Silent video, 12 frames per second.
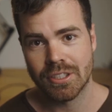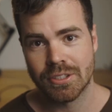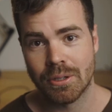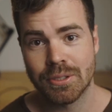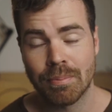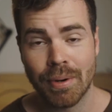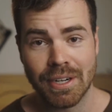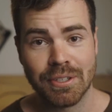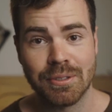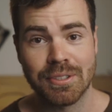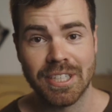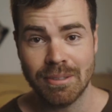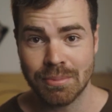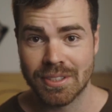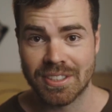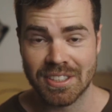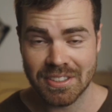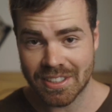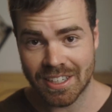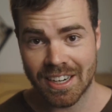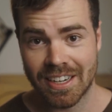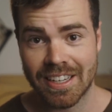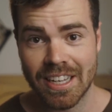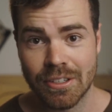So some practical tips just to
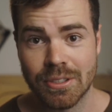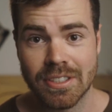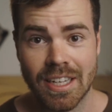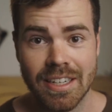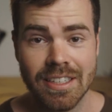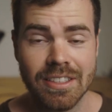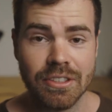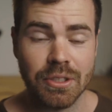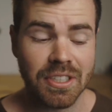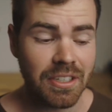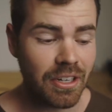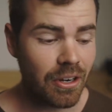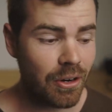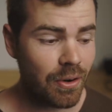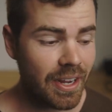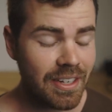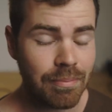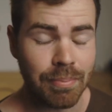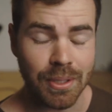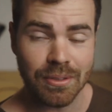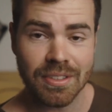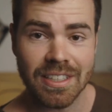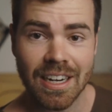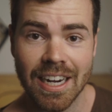kind of get you started, you can go and
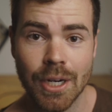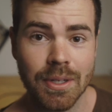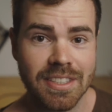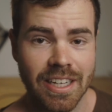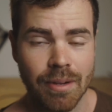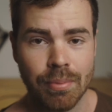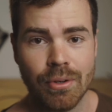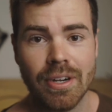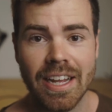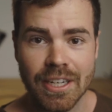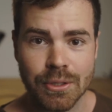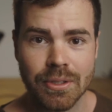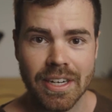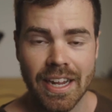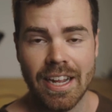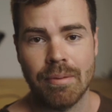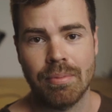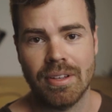build an iOS app or an Android app.